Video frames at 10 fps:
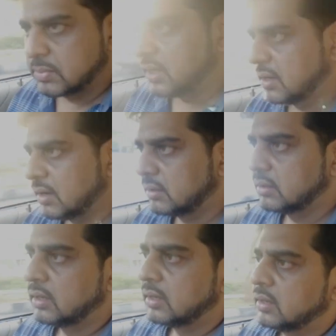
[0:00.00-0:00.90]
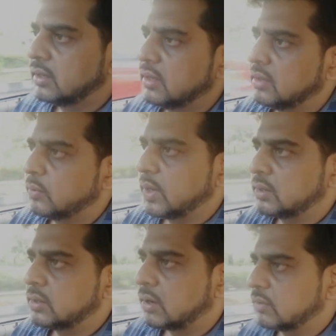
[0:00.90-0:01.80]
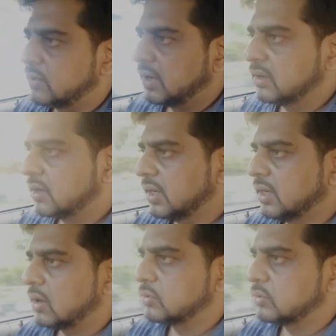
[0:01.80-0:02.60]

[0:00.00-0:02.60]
to be here. Where a lot of greenery